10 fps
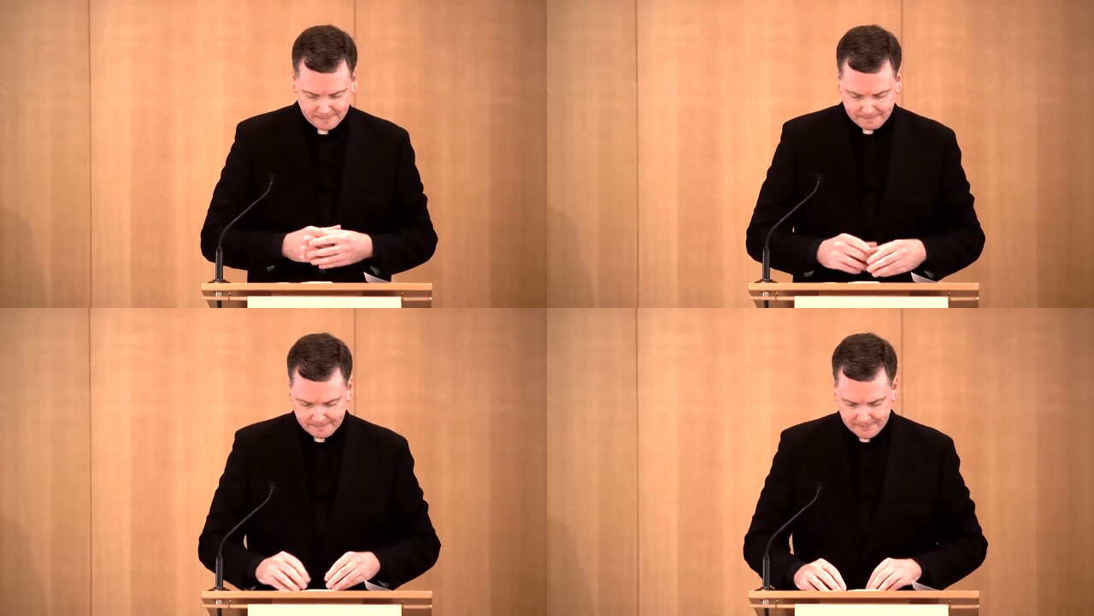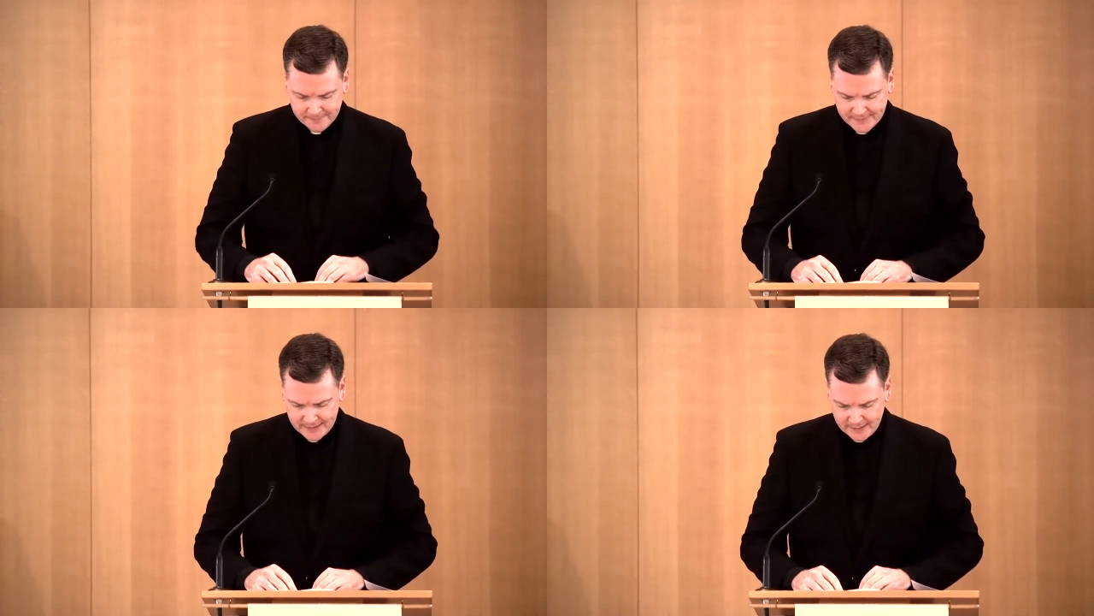
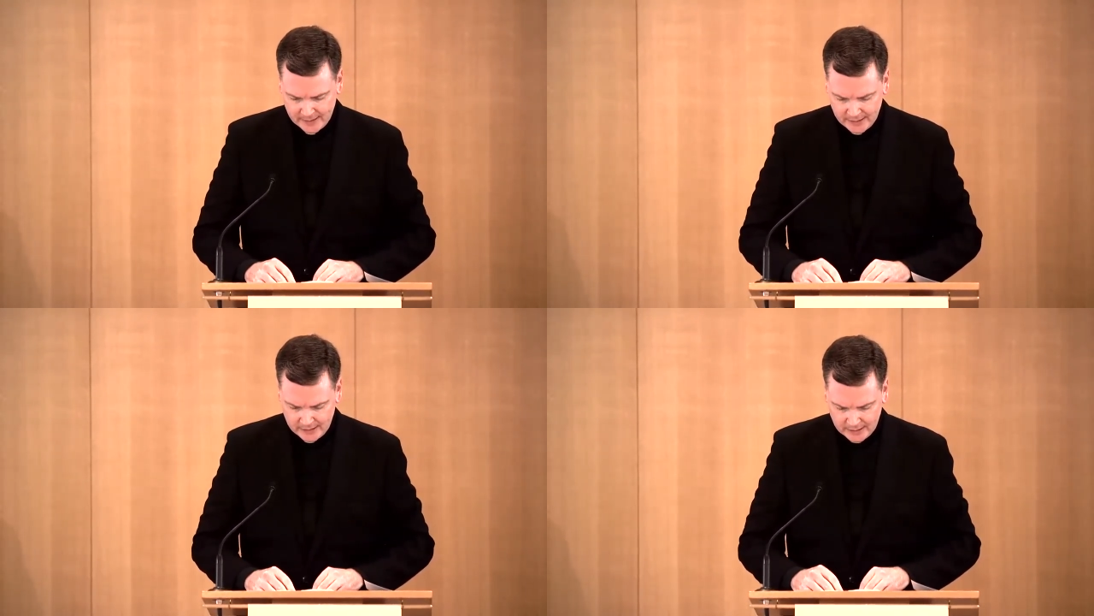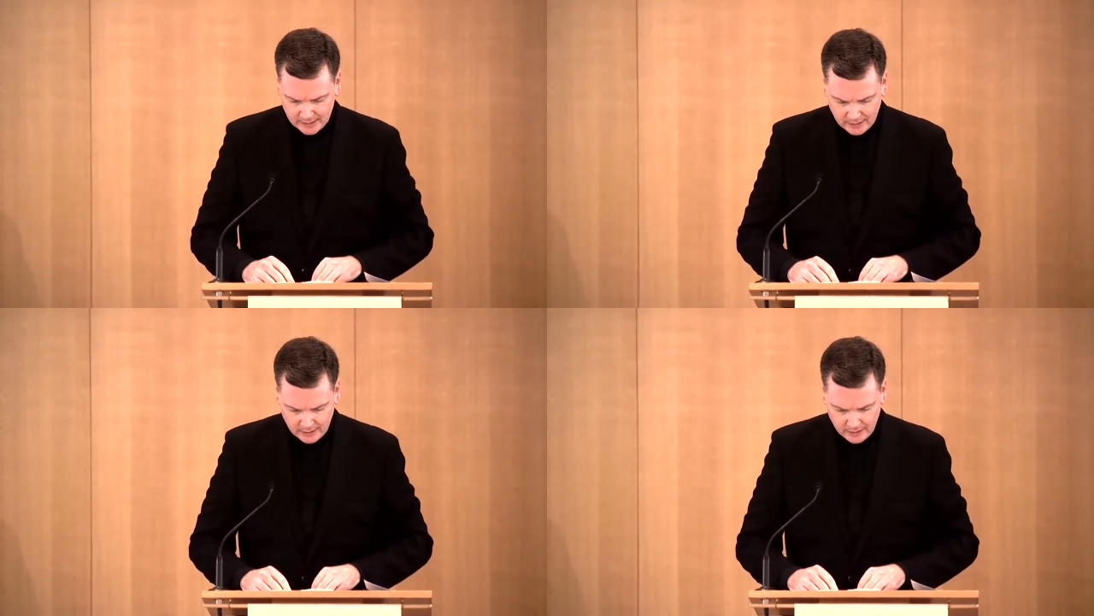
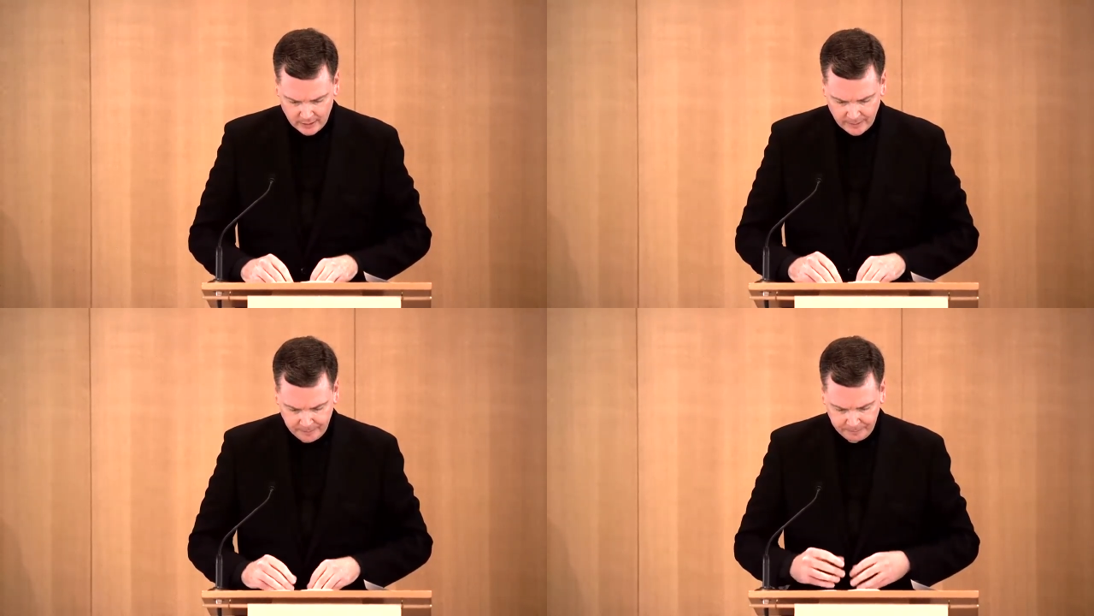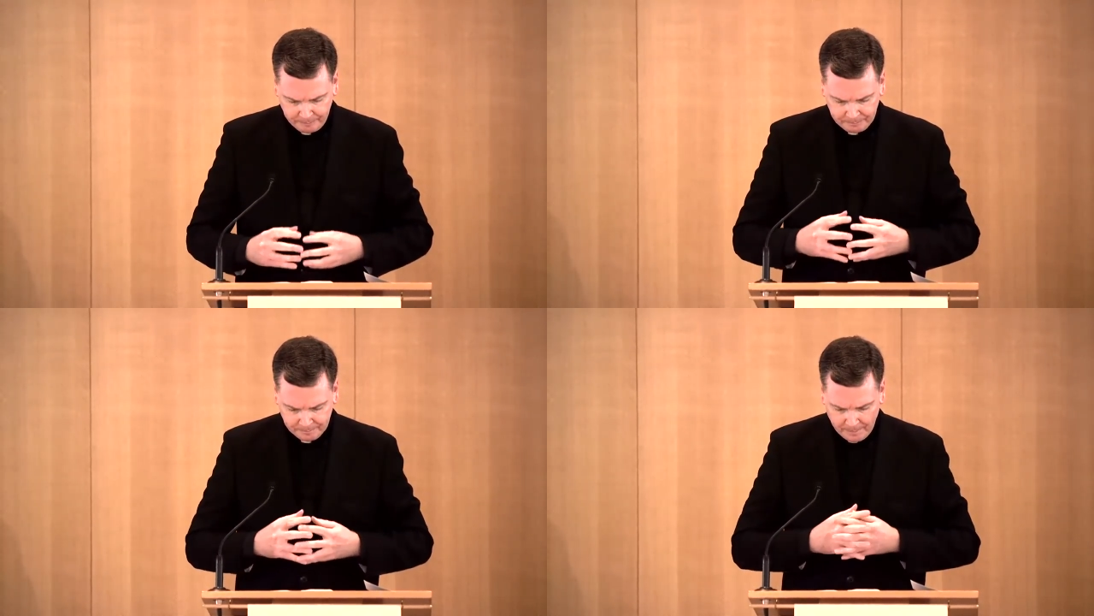
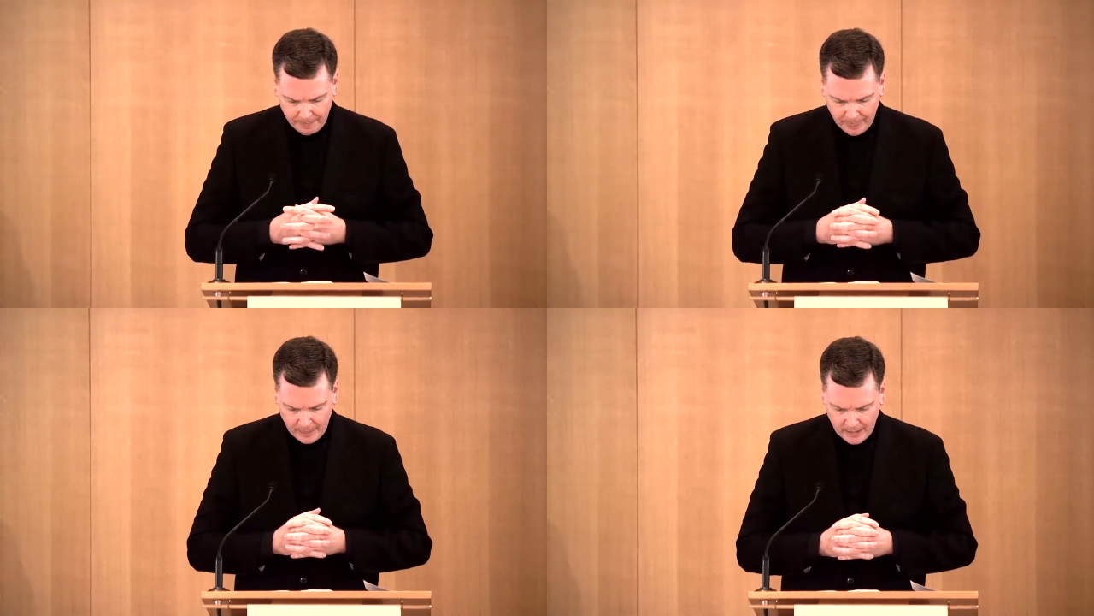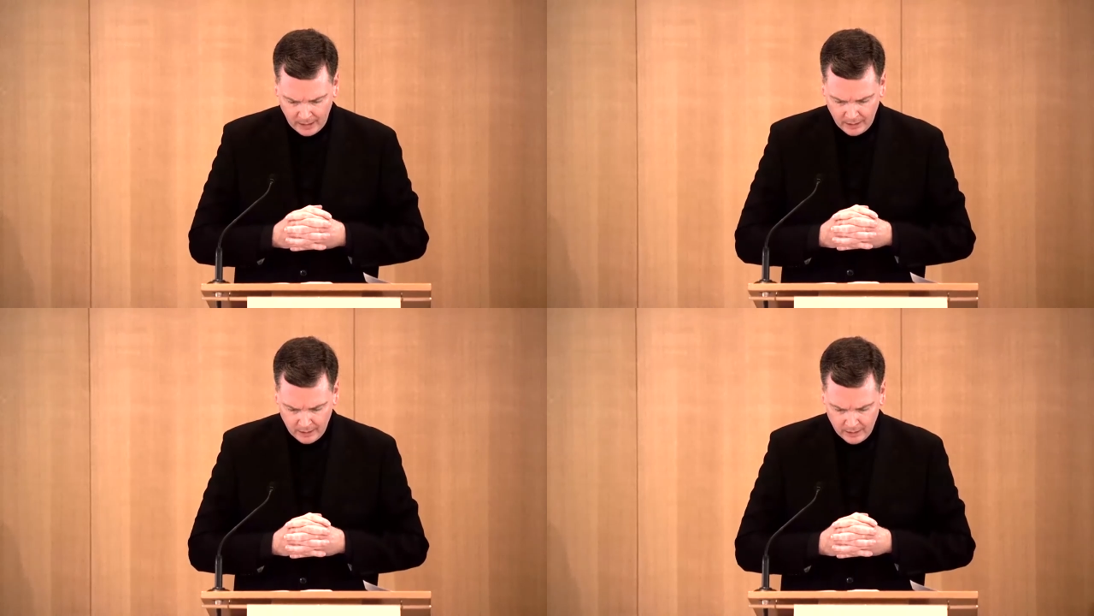
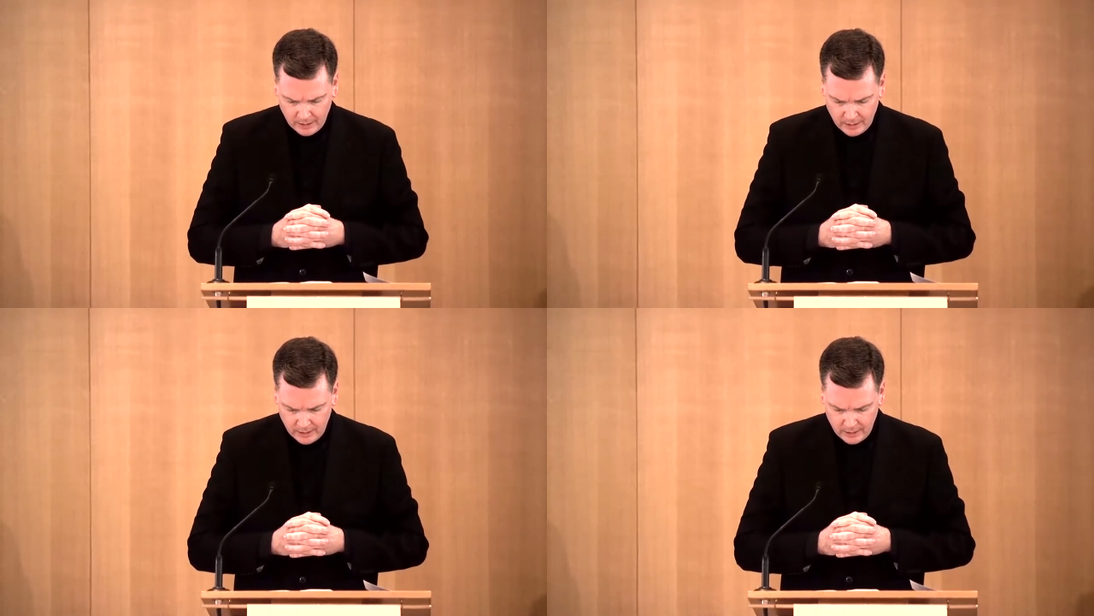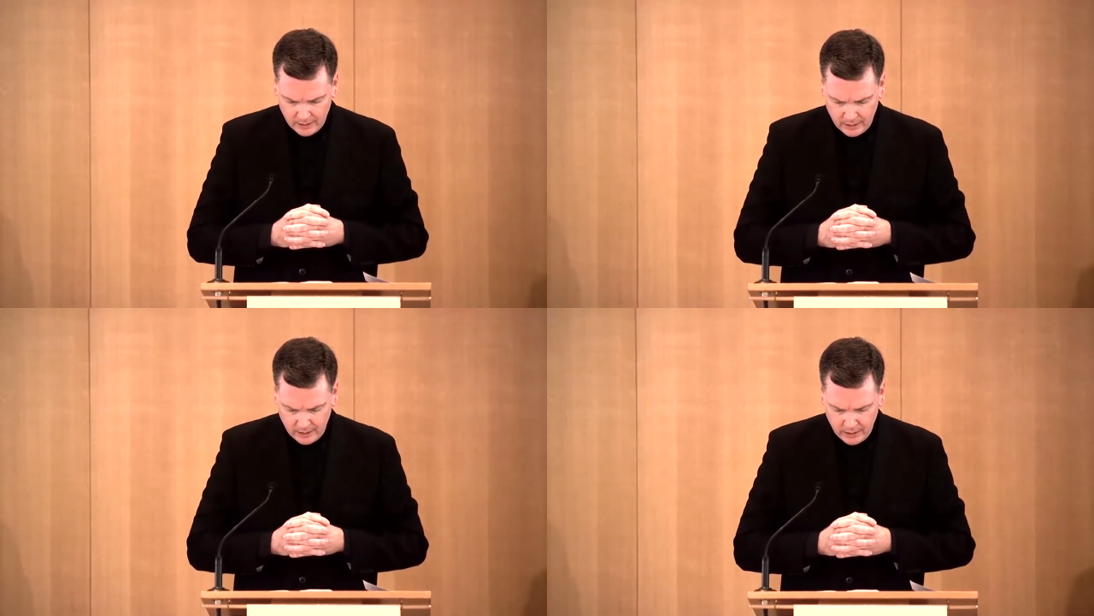
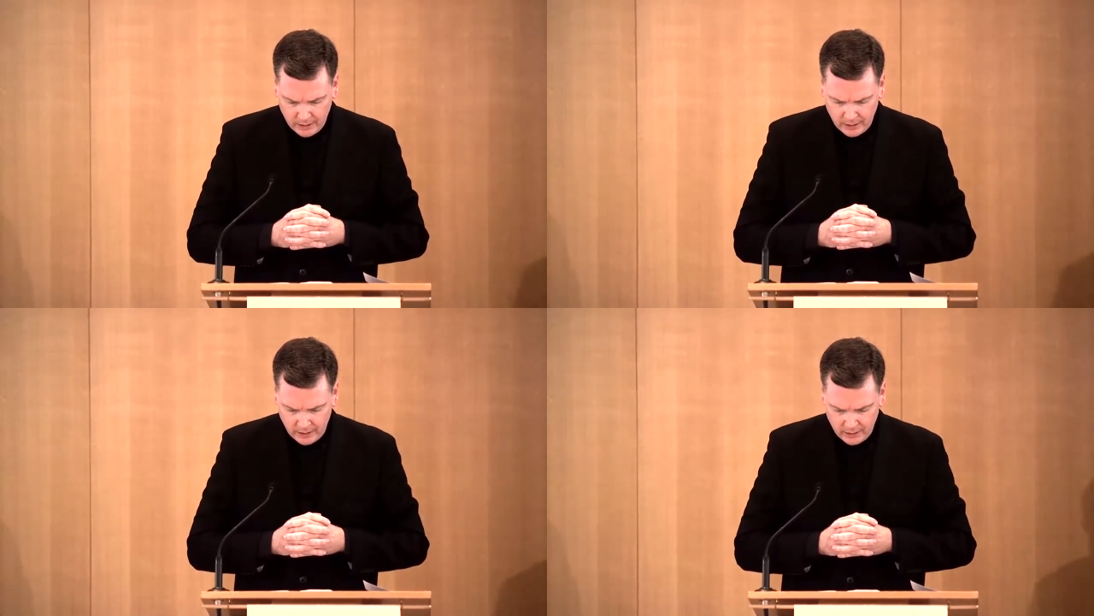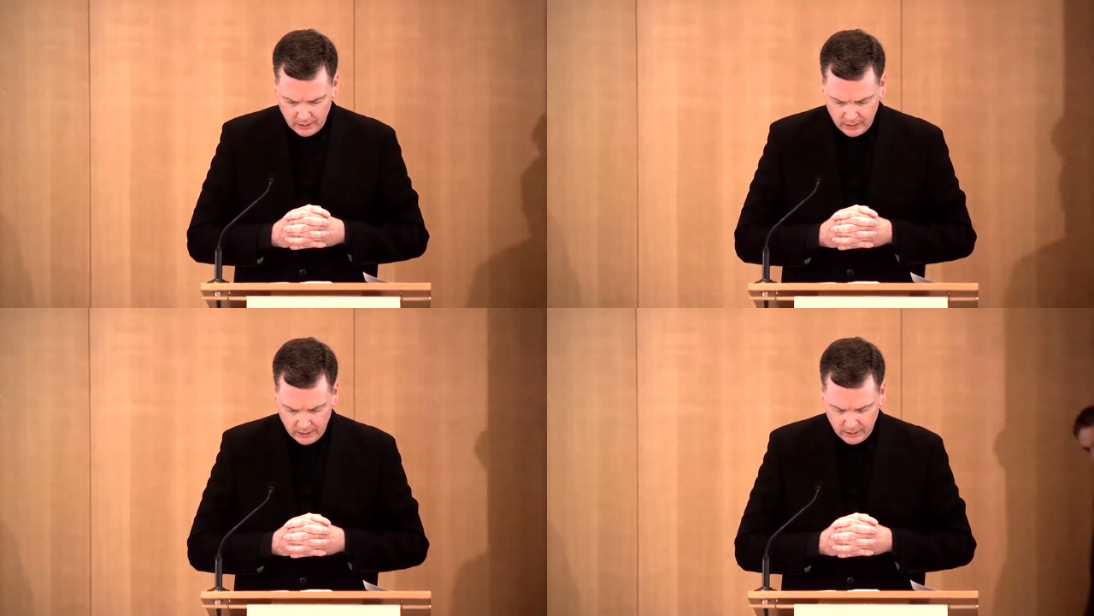
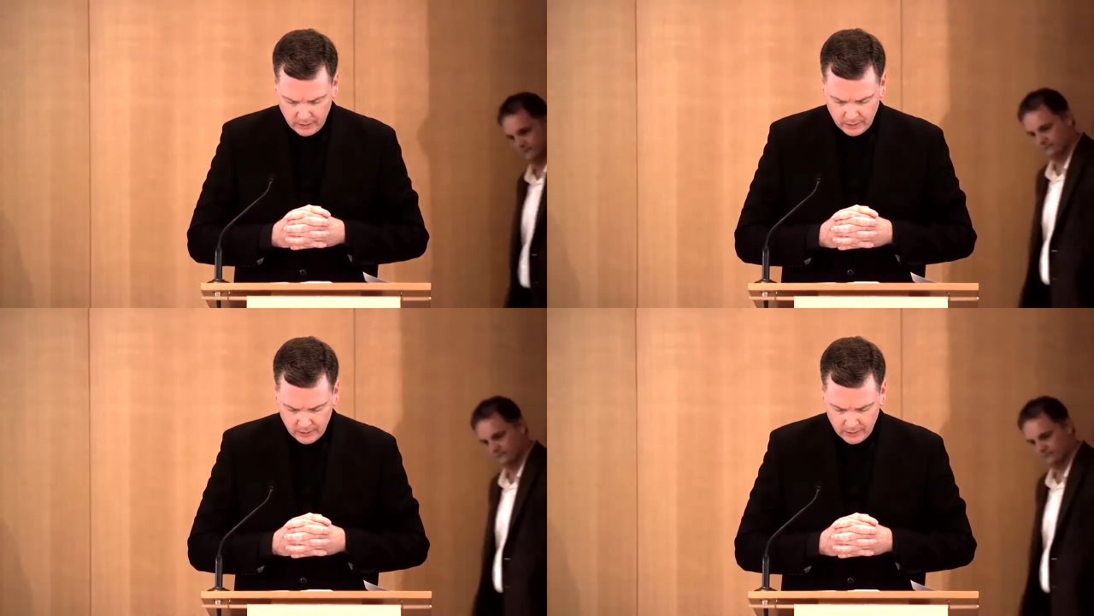(no one is talking)